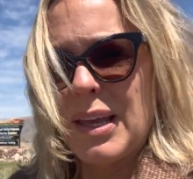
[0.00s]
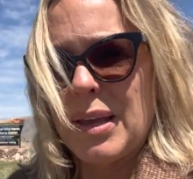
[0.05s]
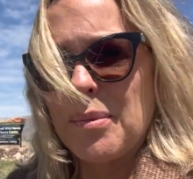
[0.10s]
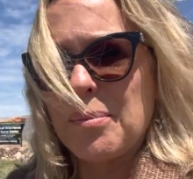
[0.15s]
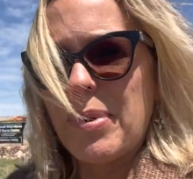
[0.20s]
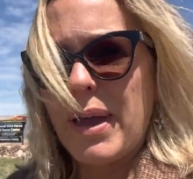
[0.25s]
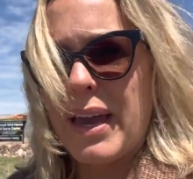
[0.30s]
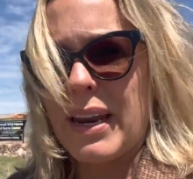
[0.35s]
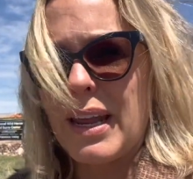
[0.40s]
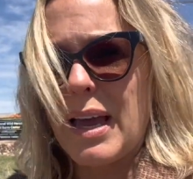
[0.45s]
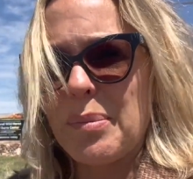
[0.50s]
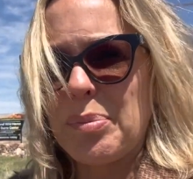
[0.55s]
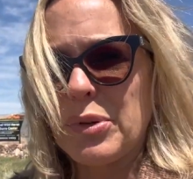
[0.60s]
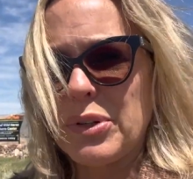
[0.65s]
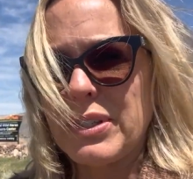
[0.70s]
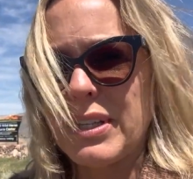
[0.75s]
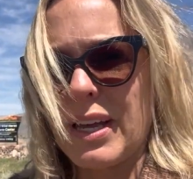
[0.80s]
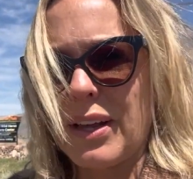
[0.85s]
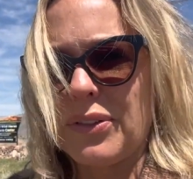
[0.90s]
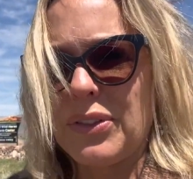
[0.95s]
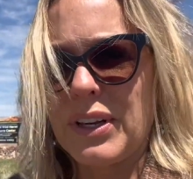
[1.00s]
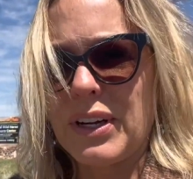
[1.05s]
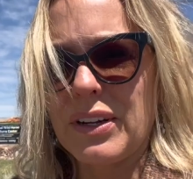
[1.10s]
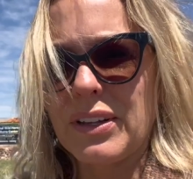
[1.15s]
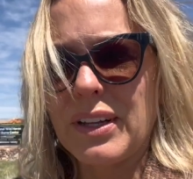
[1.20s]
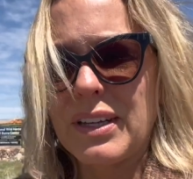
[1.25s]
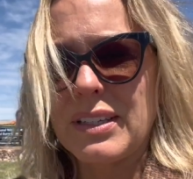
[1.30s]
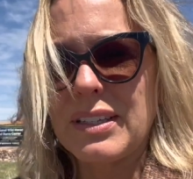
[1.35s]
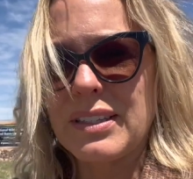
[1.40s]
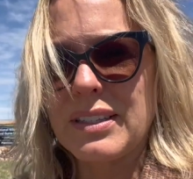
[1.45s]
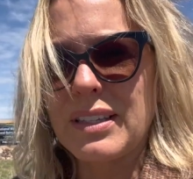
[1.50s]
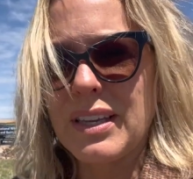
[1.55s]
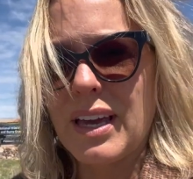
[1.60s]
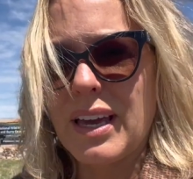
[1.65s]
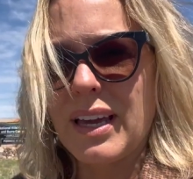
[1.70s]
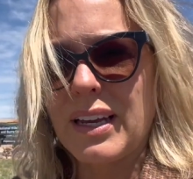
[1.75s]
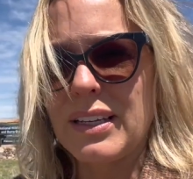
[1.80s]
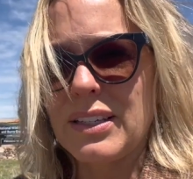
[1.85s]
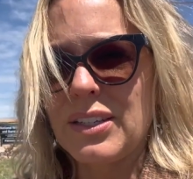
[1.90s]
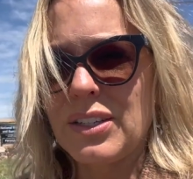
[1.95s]
bad apples out there that
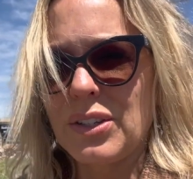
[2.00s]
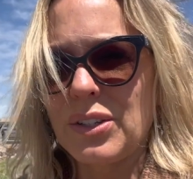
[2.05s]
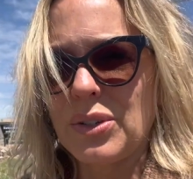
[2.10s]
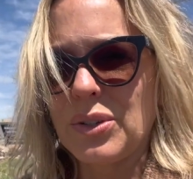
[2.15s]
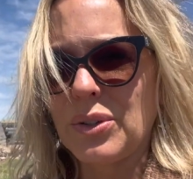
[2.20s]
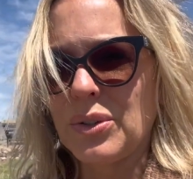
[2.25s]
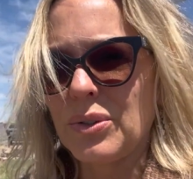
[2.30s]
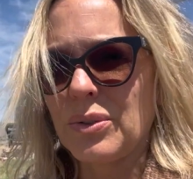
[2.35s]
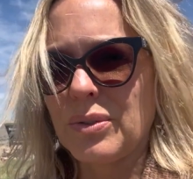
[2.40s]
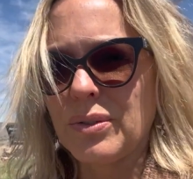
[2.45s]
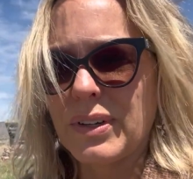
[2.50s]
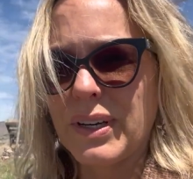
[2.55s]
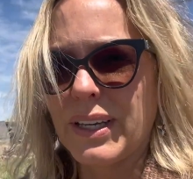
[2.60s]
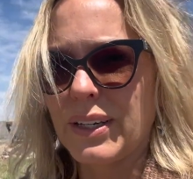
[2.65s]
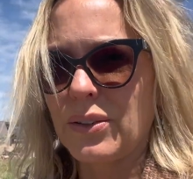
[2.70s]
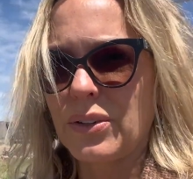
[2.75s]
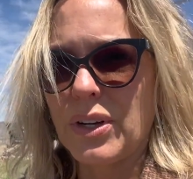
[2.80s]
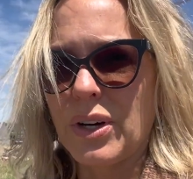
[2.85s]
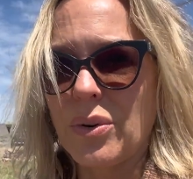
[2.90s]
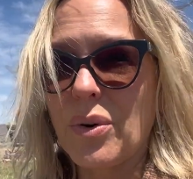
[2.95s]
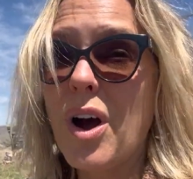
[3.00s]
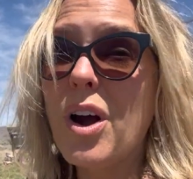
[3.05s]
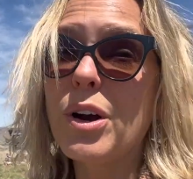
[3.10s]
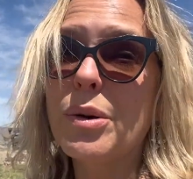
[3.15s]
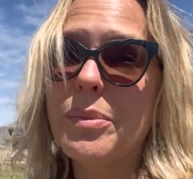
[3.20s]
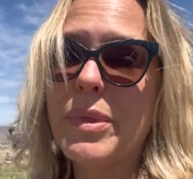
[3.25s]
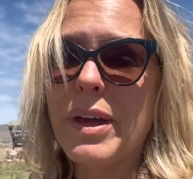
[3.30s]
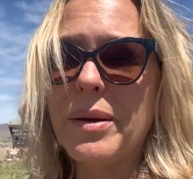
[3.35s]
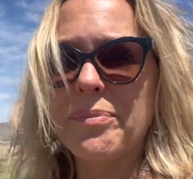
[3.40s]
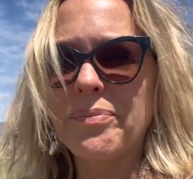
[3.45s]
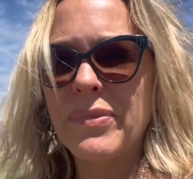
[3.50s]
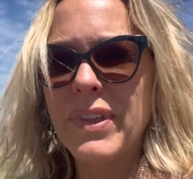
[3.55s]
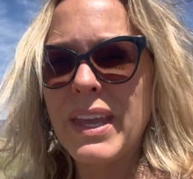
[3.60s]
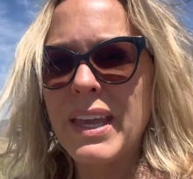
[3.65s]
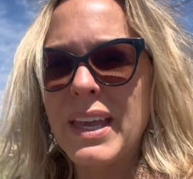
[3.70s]
decide to, I don't know, harm them.